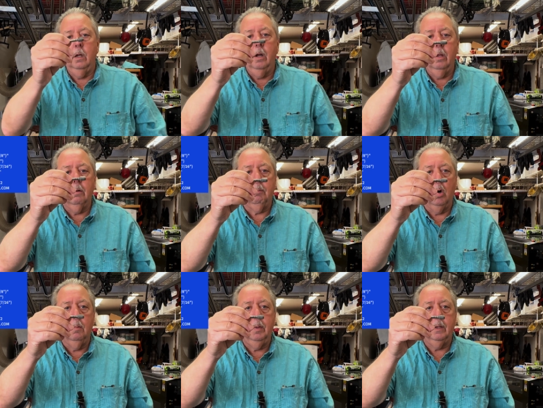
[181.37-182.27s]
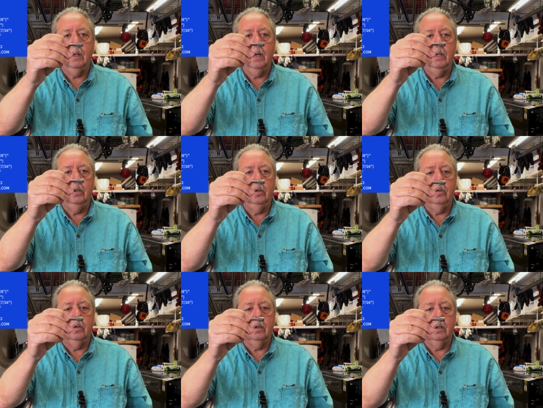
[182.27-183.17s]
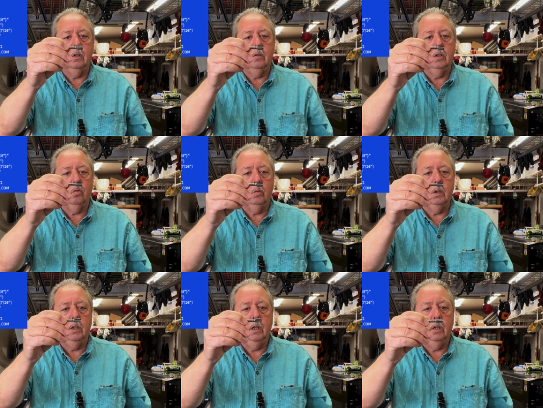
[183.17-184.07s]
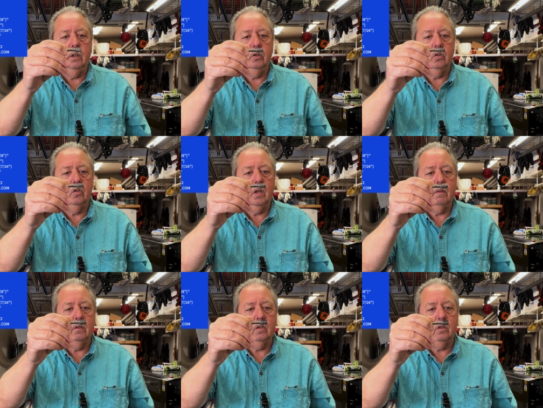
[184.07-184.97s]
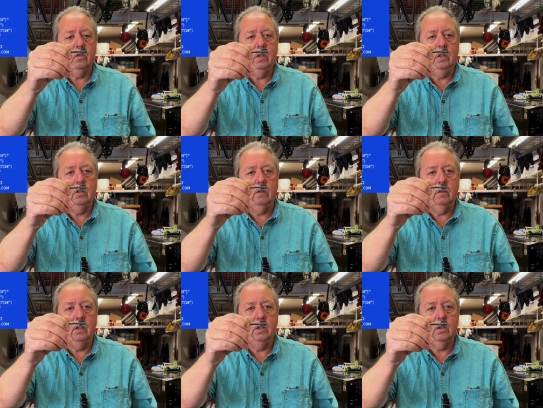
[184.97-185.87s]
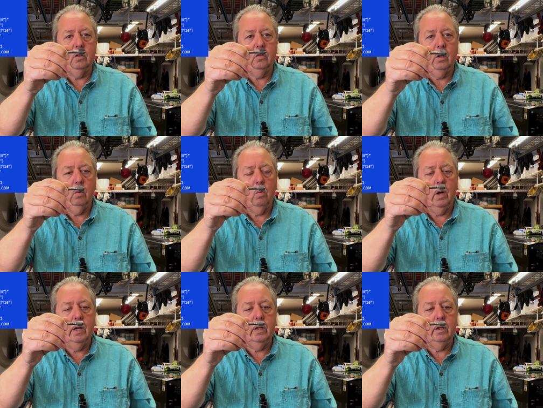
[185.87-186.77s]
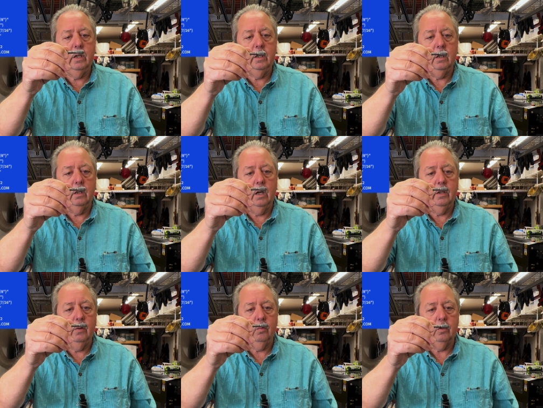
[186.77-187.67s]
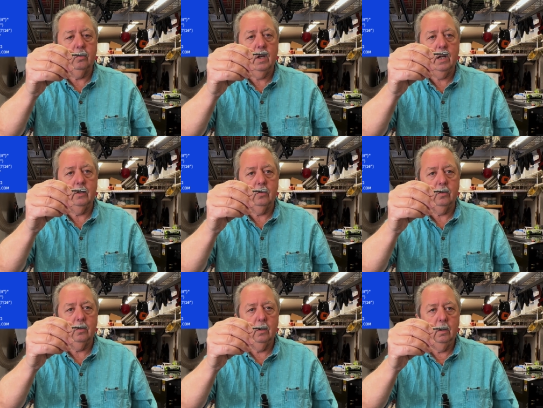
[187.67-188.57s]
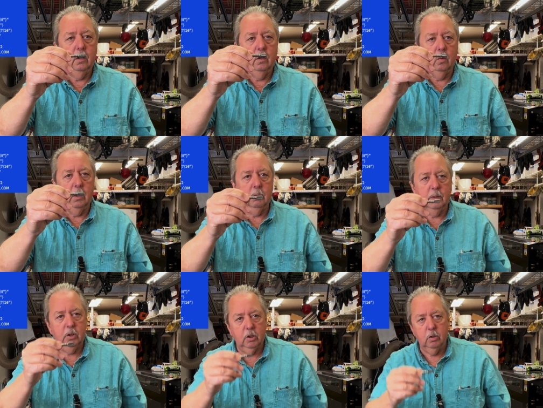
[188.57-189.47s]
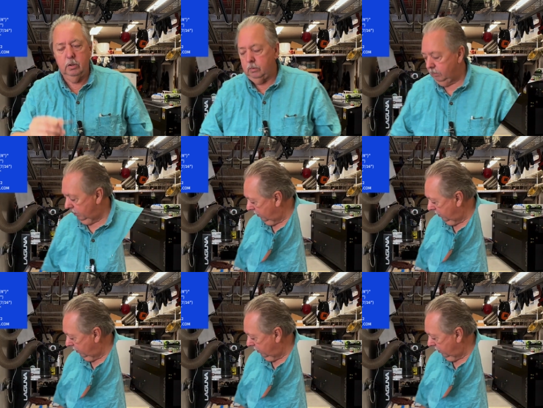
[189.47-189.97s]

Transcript: Another bowl bit that I use is this one here, and this is seven sixteenths of an inch. And you say, well, why do you need uh, different sizes? Well, let me show you.